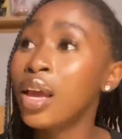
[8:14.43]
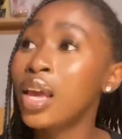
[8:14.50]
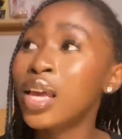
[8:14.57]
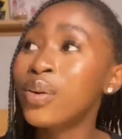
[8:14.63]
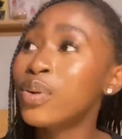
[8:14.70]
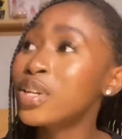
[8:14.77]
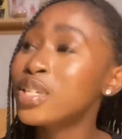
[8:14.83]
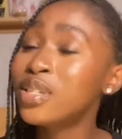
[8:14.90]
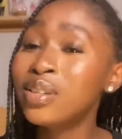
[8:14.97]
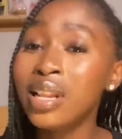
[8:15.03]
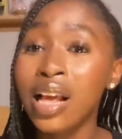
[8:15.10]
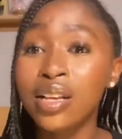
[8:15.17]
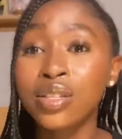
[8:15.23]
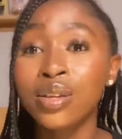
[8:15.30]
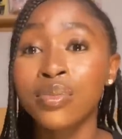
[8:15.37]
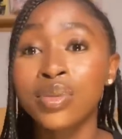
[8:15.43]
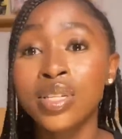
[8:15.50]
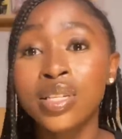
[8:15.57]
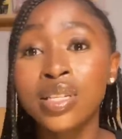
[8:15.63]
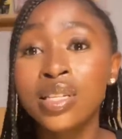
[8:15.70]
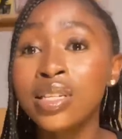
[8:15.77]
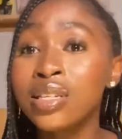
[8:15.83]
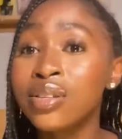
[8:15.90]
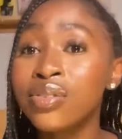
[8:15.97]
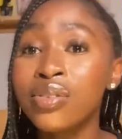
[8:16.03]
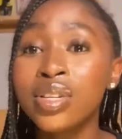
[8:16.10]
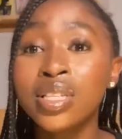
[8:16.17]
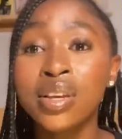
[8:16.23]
it was still like some 16 degrees,